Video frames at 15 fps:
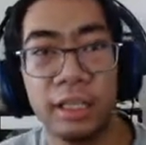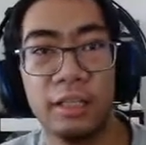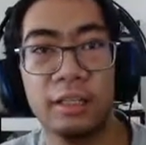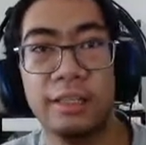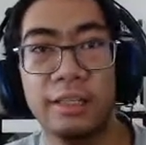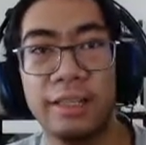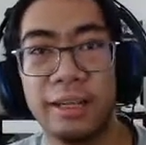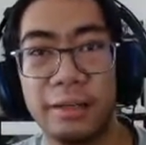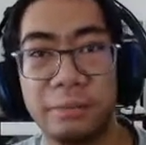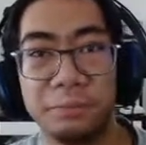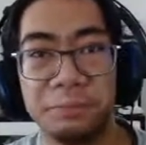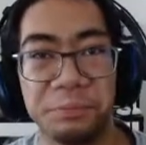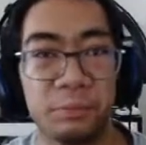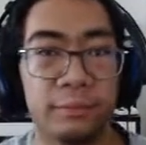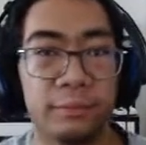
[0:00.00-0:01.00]
Yeah.
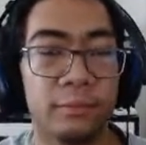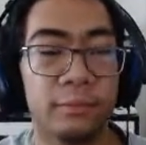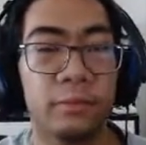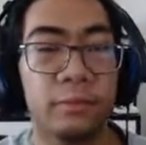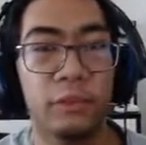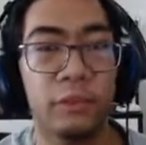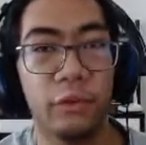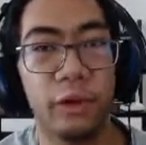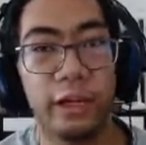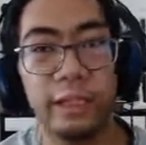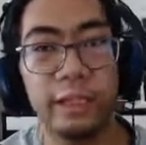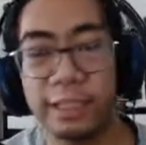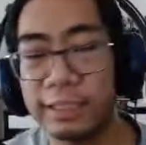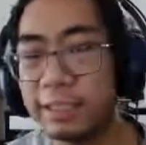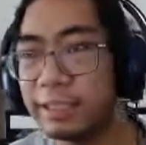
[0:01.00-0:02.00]
What?
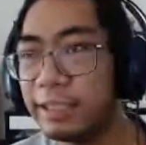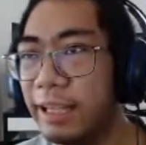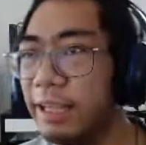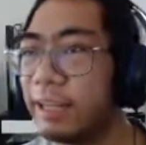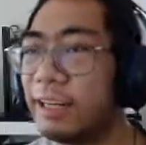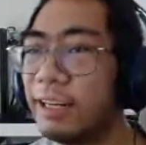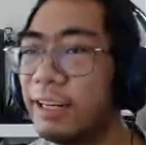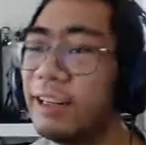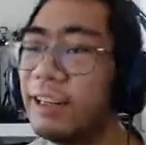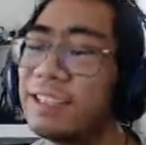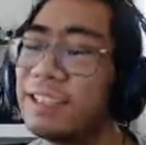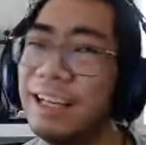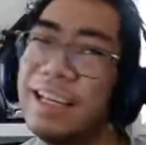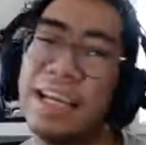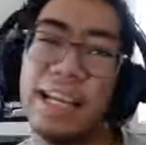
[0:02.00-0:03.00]
Yeah,
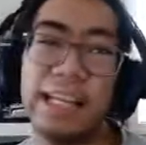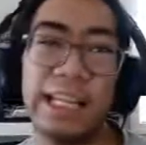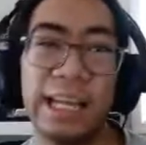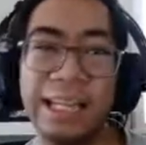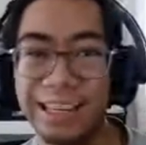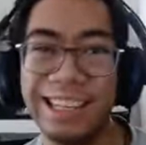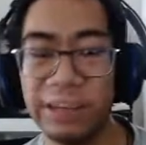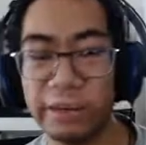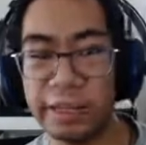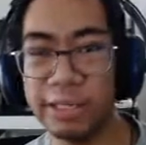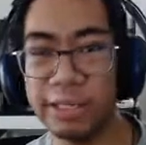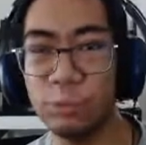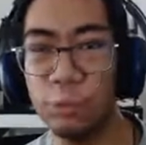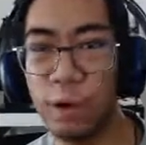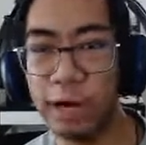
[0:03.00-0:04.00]
here
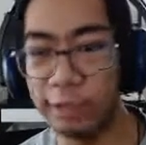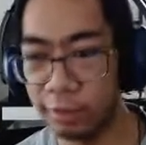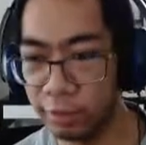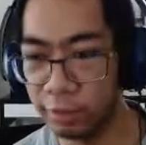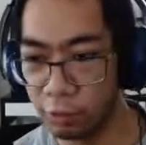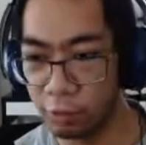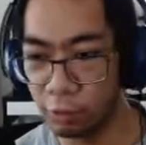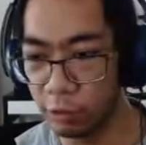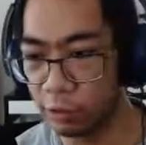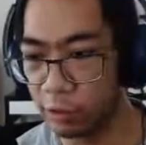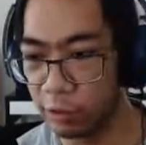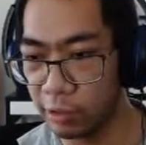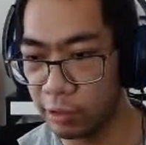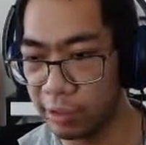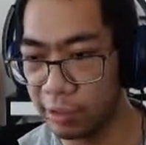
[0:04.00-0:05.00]
is one
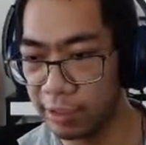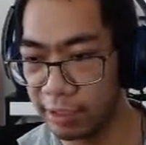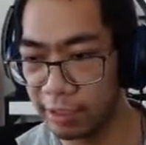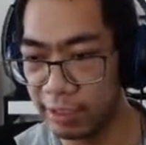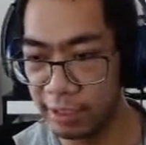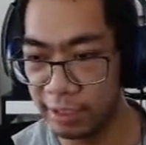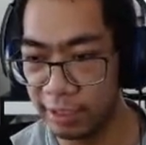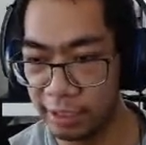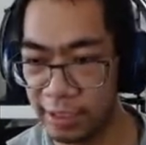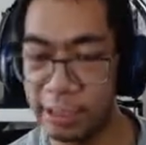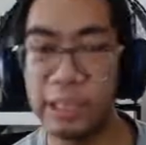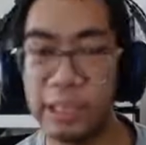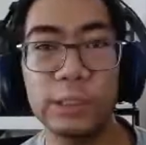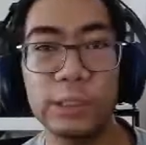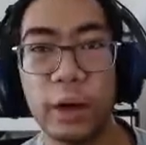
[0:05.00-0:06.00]
rule.
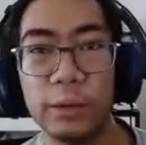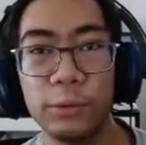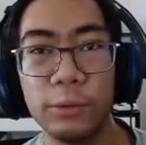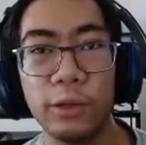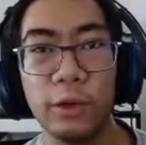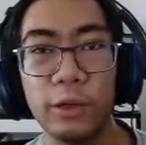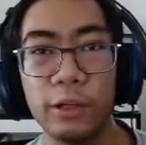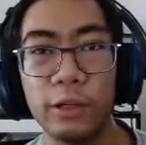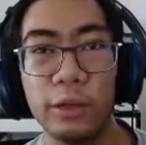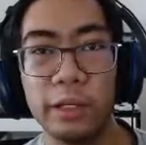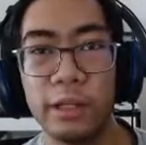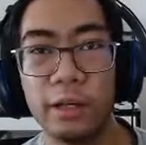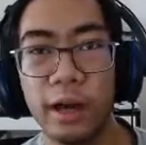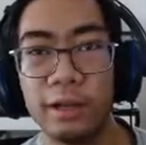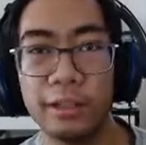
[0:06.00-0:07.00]
Here is one rule when
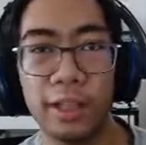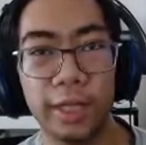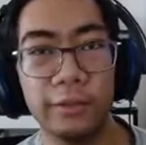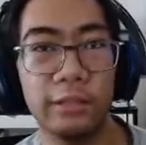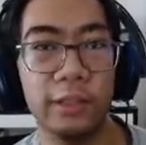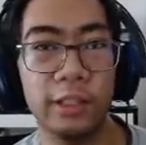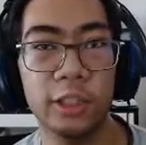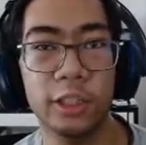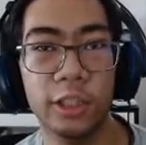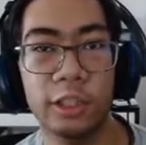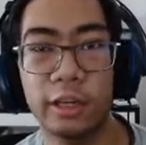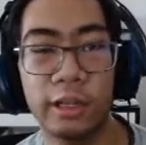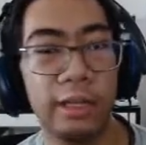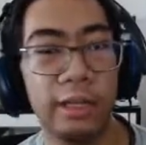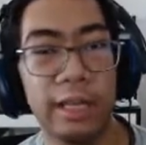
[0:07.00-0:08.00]
you're on an adventure
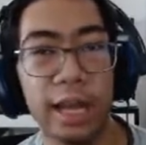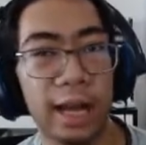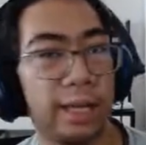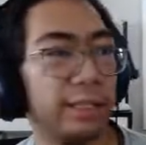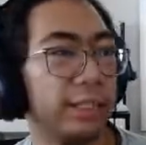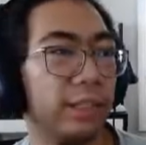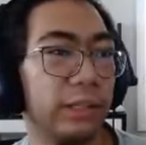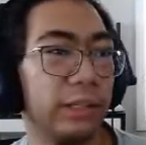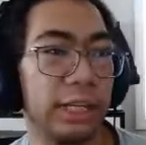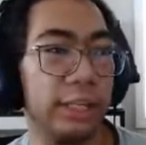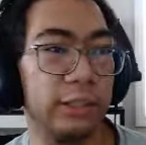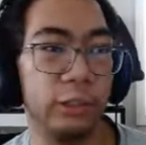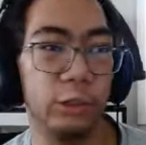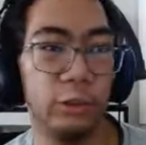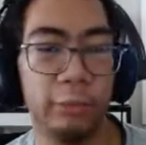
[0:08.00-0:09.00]
and you got to
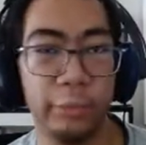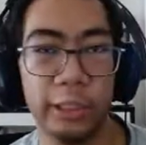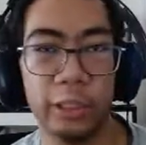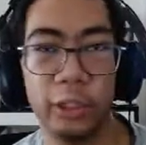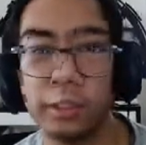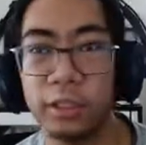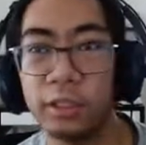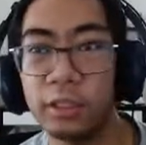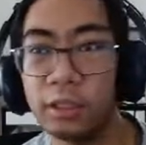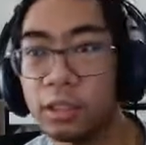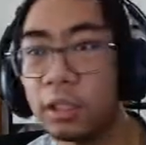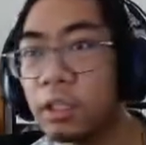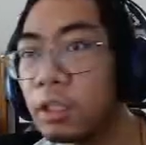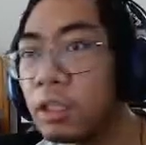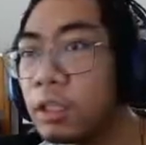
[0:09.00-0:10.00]
do a mission.
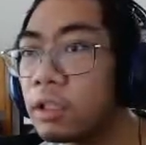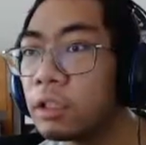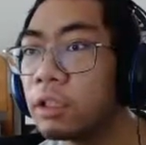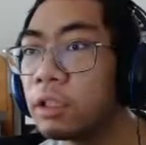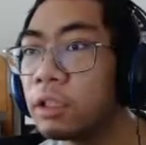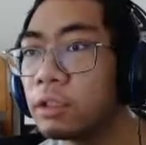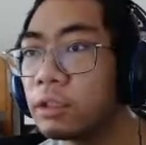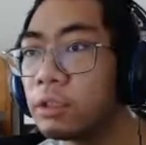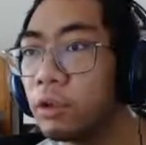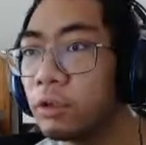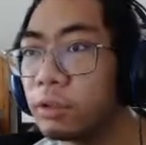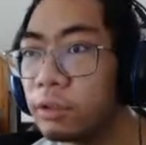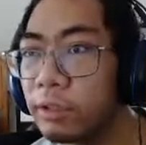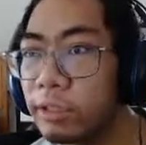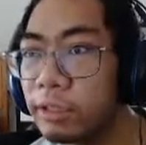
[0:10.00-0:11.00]

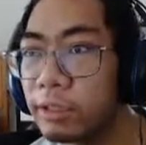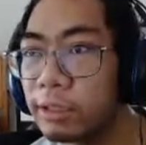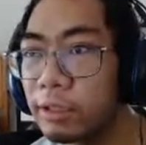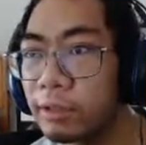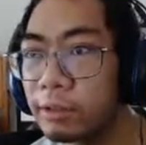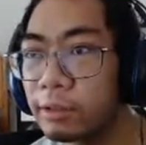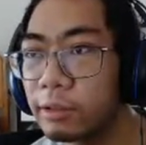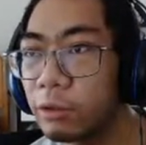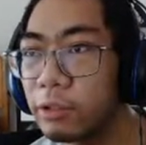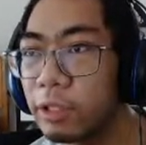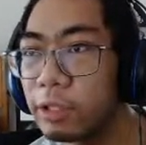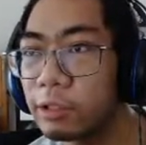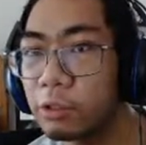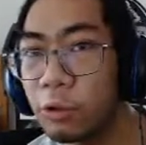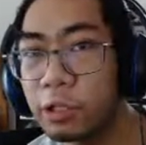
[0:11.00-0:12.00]
Don't think
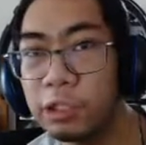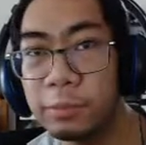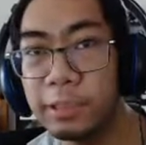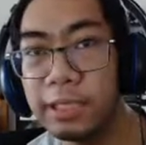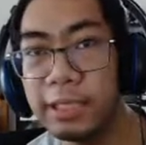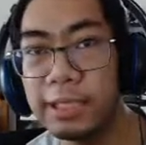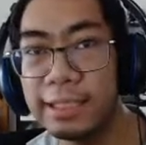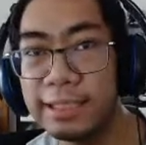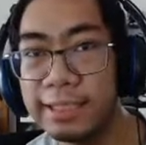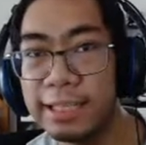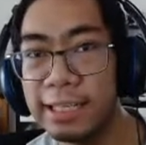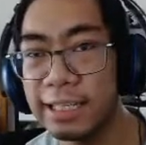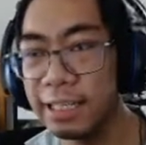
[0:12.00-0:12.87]
it's going to be easy.